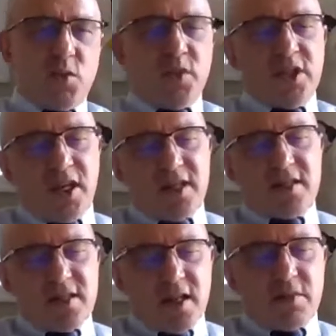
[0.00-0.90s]
which has
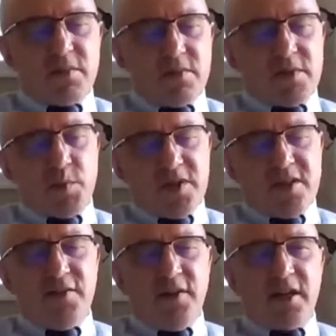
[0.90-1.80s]
some
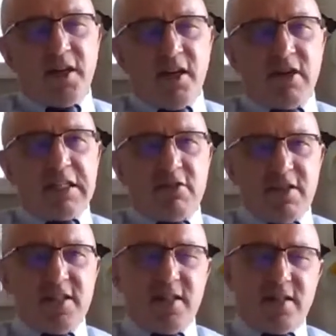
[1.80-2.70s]
specific
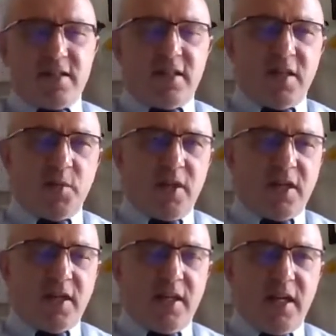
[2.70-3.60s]
characteristics that I will
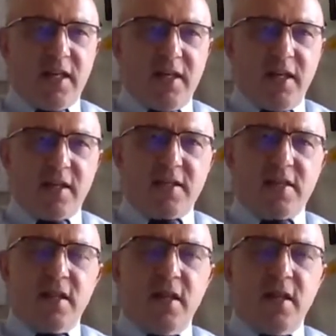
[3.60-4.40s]
highlight next,